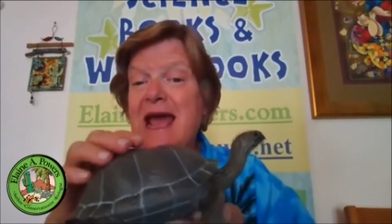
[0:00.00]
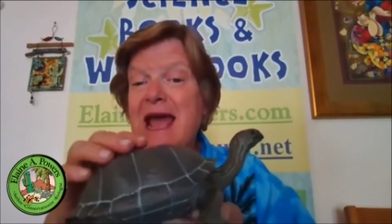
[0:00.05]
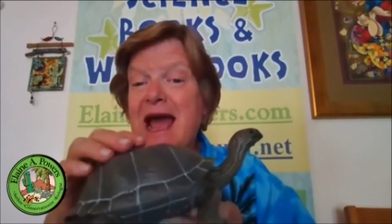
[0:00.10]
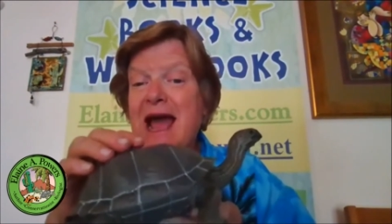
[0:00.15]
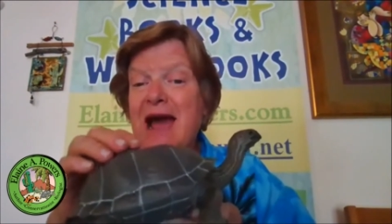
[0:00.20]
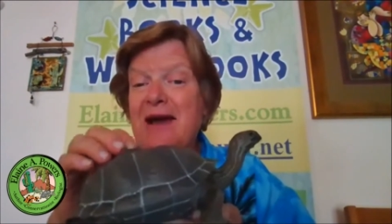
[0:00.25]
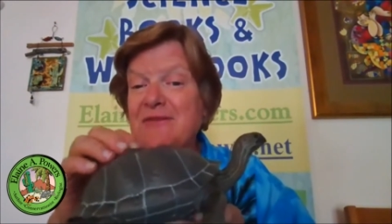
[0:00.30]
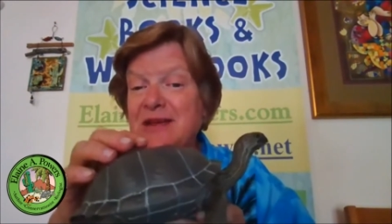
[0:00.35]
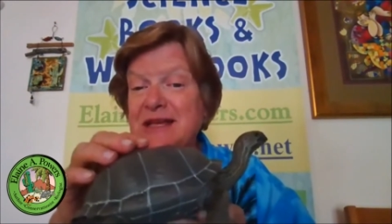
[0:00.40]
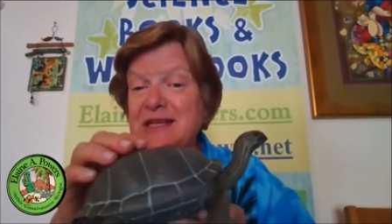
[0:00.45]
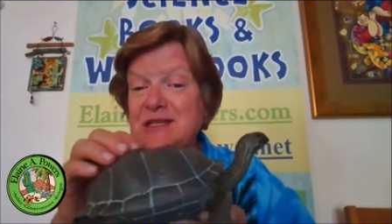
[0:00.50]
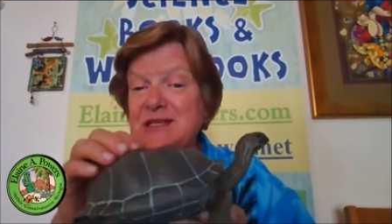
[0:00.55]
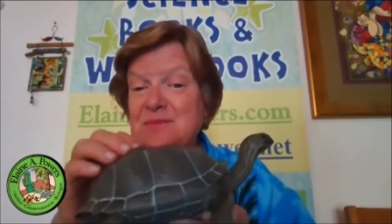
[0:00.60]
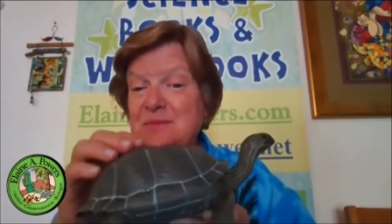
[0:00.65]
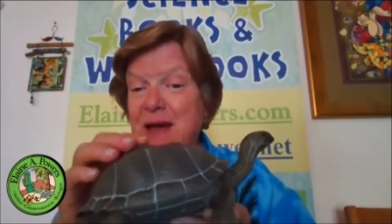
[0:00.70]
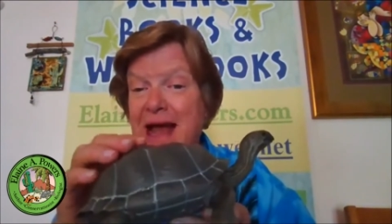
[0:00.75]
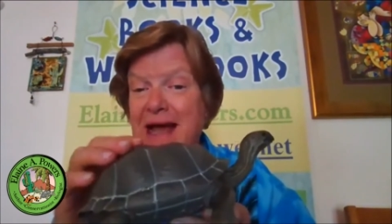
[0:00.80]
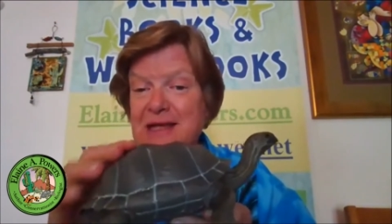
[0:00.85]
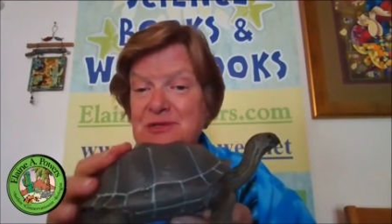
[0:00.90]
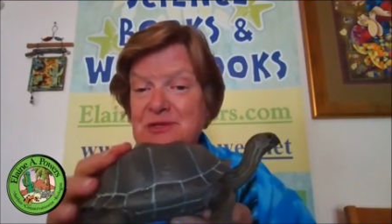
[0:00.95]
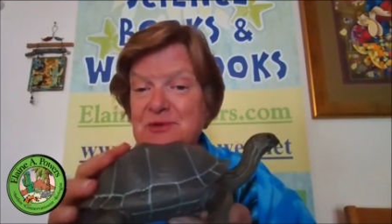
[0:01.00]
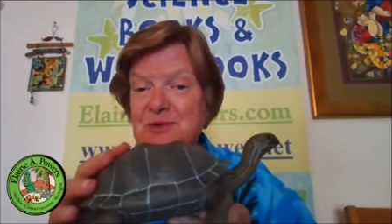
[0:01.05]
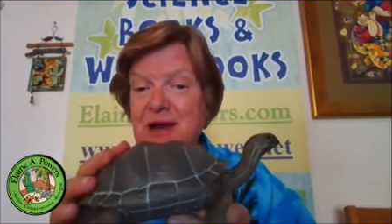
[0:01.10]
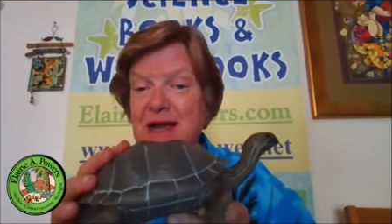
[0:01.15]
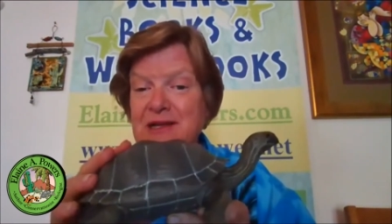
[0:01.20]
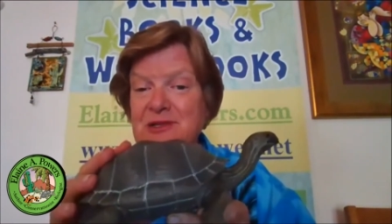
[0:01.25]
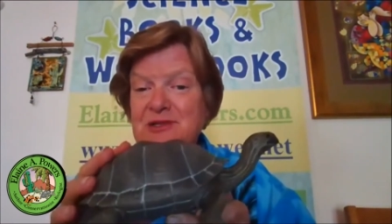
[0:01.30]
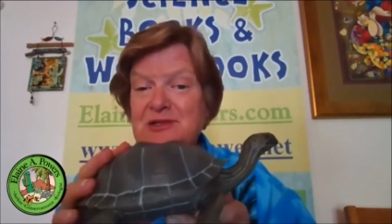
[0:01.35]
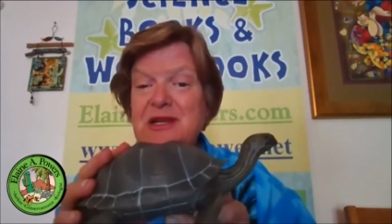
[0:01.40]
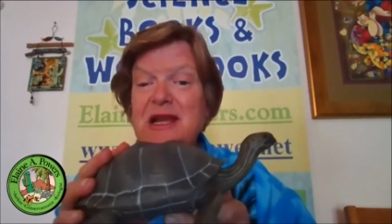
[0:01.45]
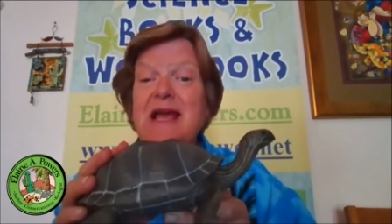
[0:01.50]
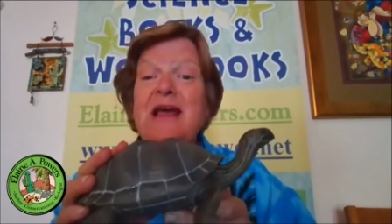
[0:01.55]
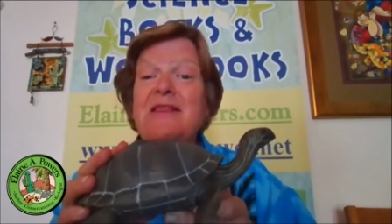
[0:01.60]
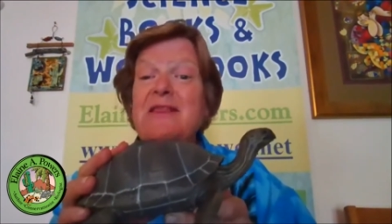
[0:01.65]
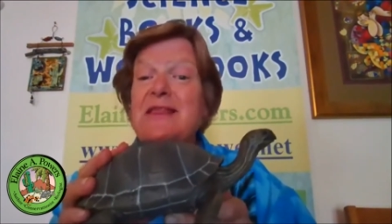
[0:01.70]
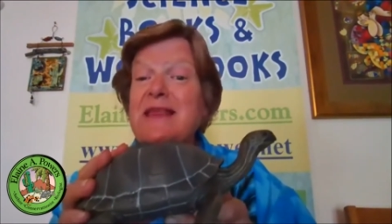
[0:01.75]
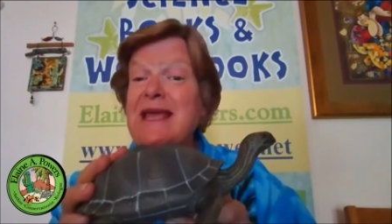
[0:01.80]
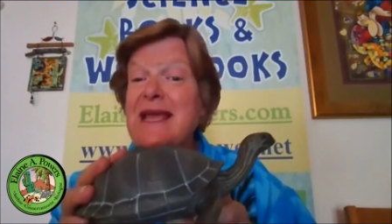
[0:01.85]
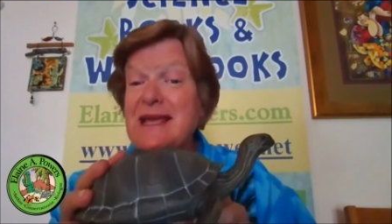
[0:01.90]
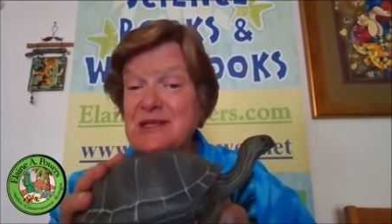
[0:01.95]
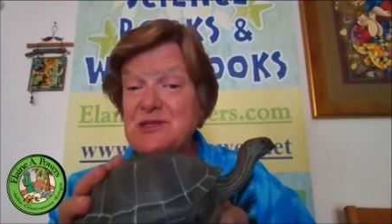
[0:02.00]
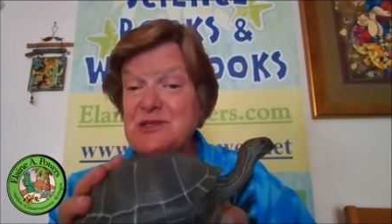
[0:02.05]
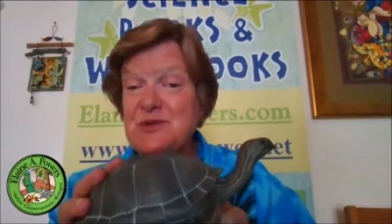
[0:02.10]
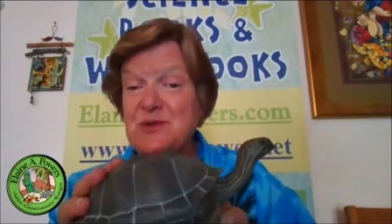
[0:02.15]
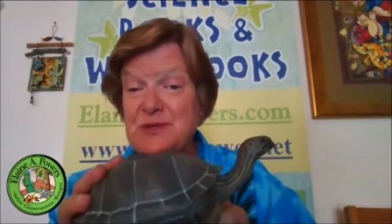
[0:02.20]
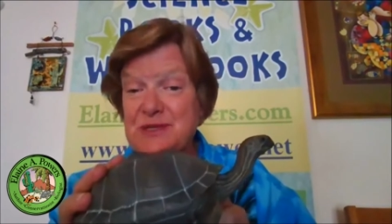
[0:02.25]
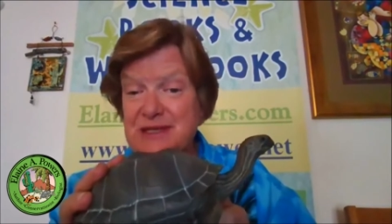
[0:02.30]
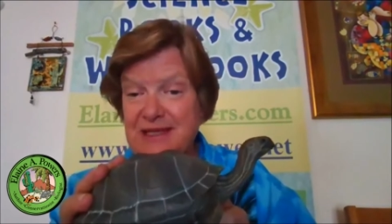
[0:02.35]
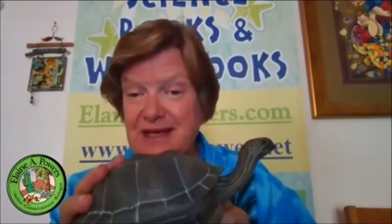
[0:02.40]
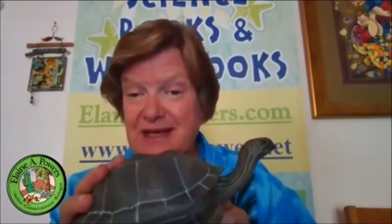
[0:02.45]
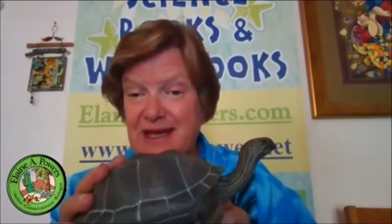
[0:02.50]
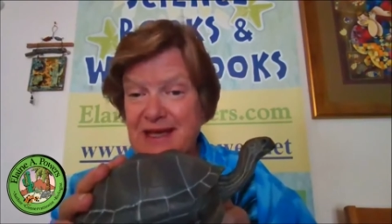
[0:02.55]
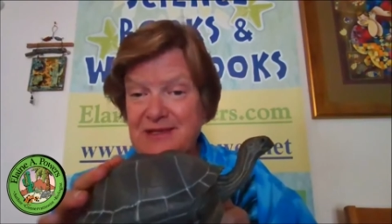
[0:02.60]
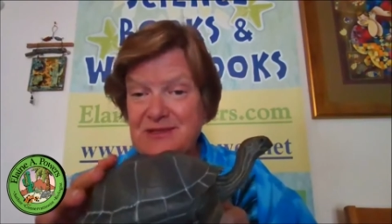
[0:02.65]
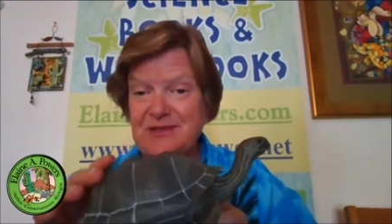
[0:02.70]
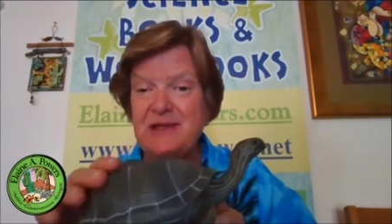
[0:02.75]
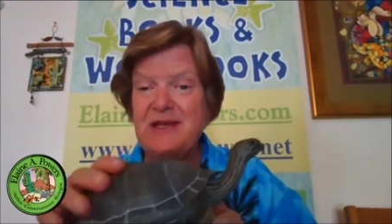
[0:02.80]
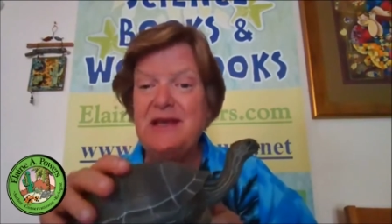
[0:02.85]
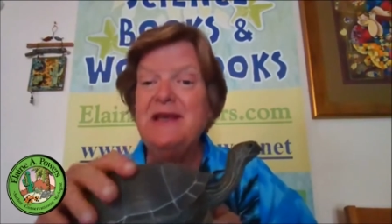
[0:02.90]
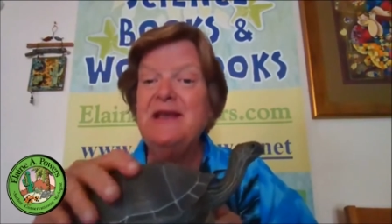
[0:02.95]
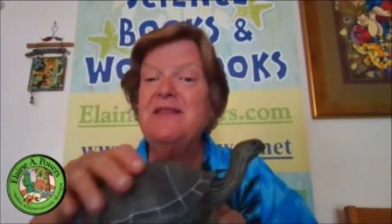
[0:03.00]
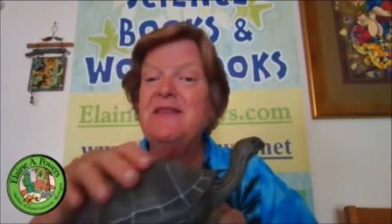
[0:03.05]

having its back scratched, the answer is yes.